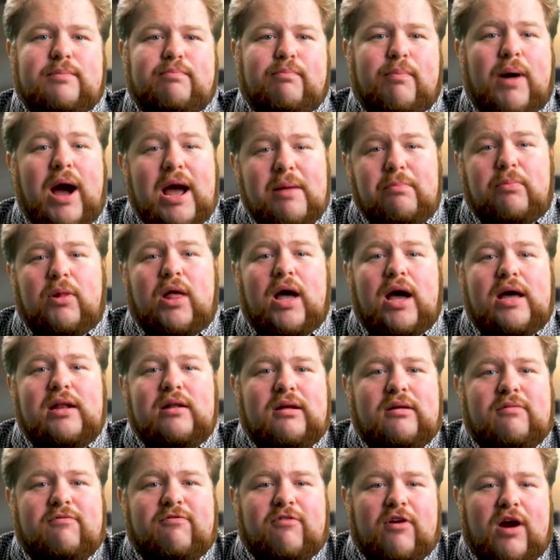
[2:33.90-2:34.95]
pipeline
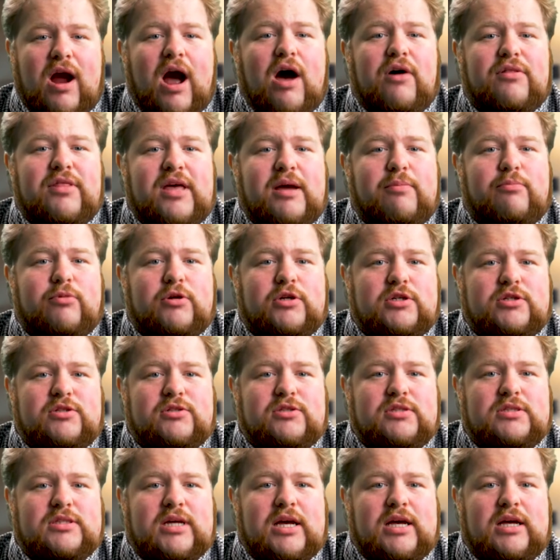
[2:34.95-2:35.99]
for how they produce
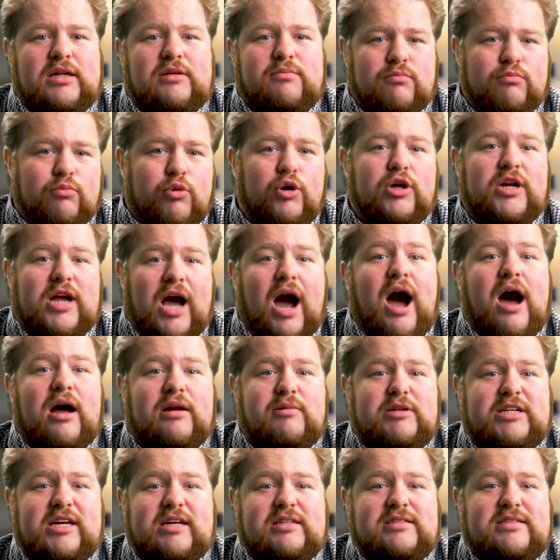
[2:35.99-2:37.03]
and put
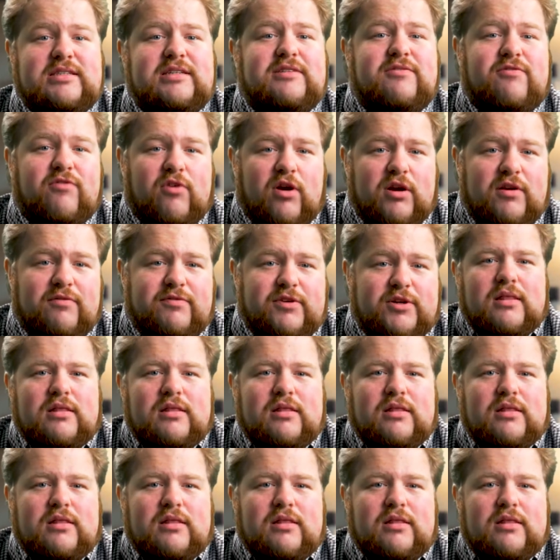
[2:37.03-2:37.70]
content in front of you.